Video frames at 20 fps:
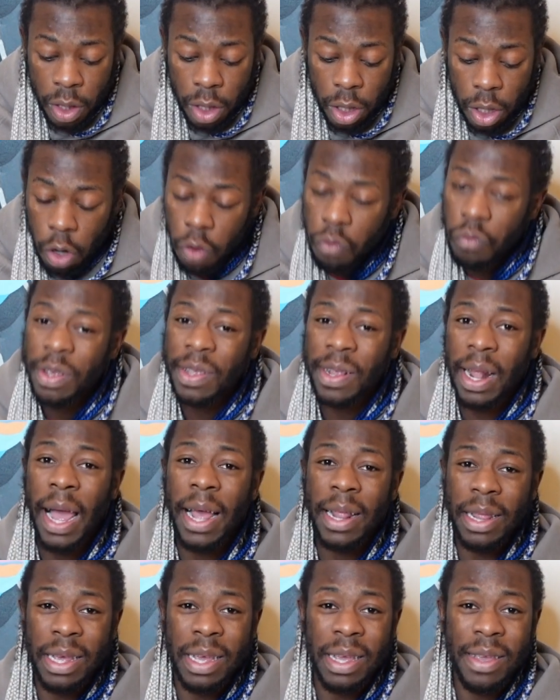countries
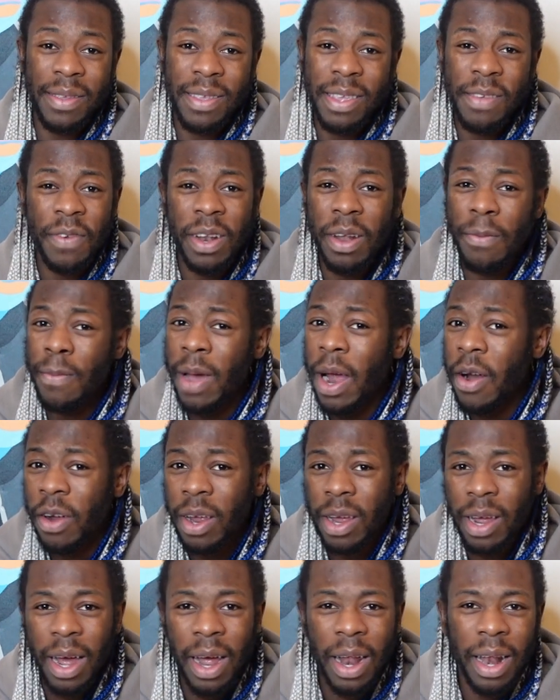like these, even
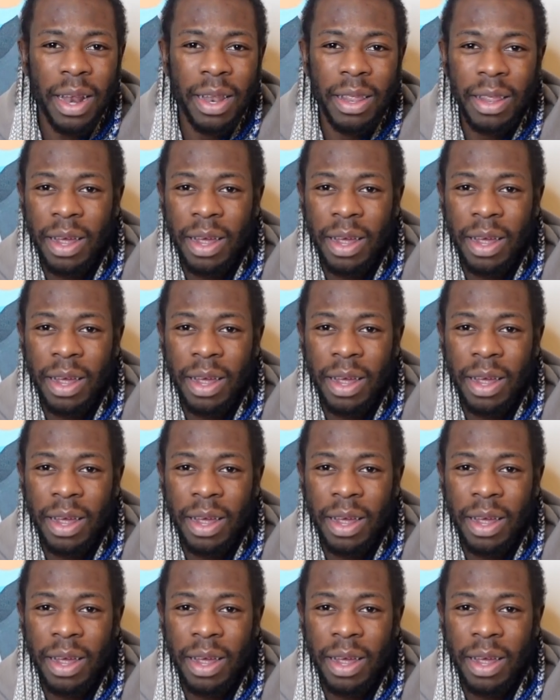America,